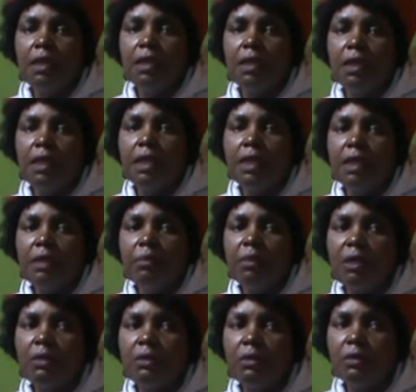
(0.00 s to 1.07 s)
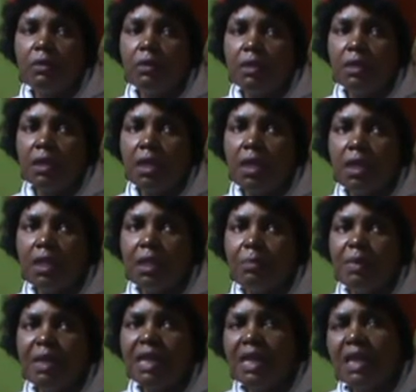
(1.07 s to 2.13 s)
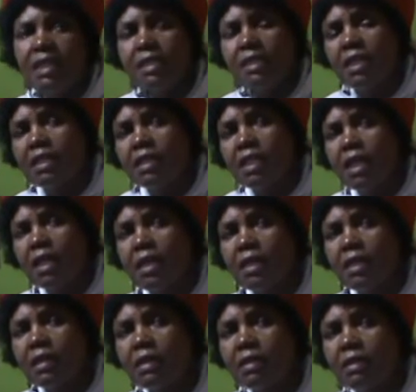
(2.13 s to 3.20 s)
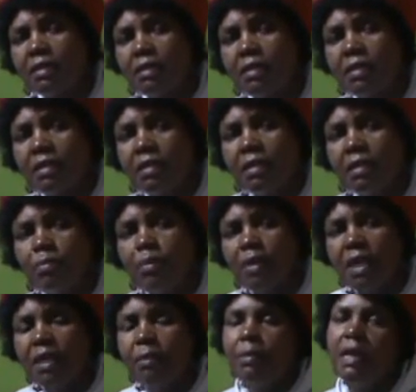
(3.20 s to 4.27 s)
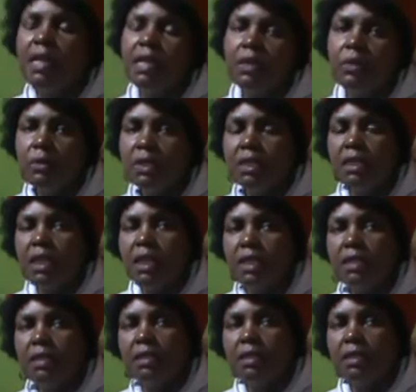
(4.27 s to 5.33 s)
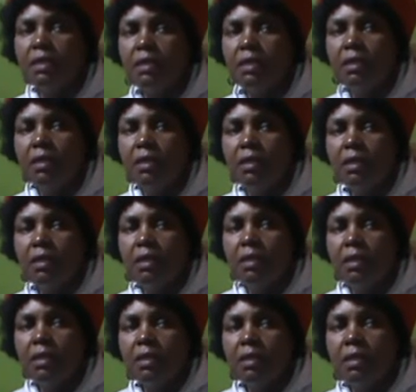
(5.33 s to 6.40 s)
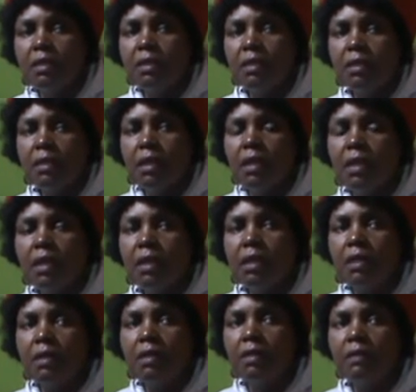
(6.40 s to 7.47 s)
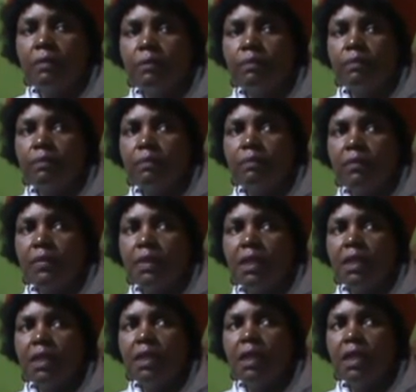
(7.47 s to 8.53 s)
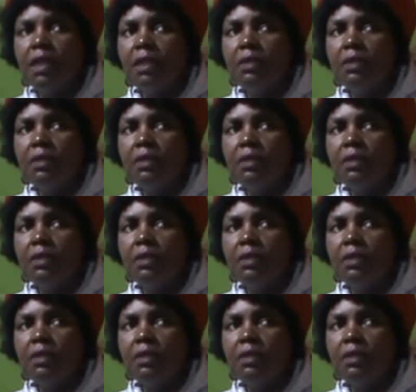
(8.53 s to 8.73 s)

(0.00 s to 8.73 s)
and I came across uh, the beggars that uh, Back by the roadsides. Um, and uh,